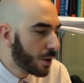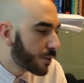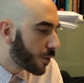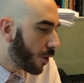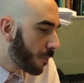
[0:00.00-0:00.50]

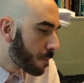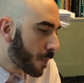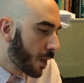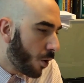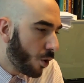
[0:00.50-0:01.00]
So
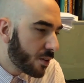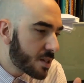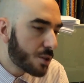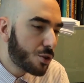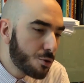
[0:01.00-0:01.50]
all
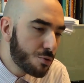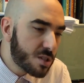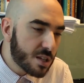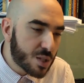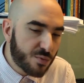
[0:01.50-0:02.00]
these
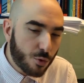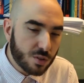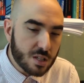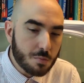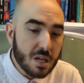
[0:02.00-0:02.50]
enthusiasts for
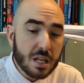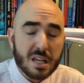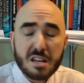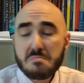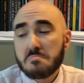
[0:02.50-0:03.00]
this
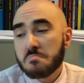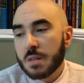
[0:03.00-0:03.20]
meeting,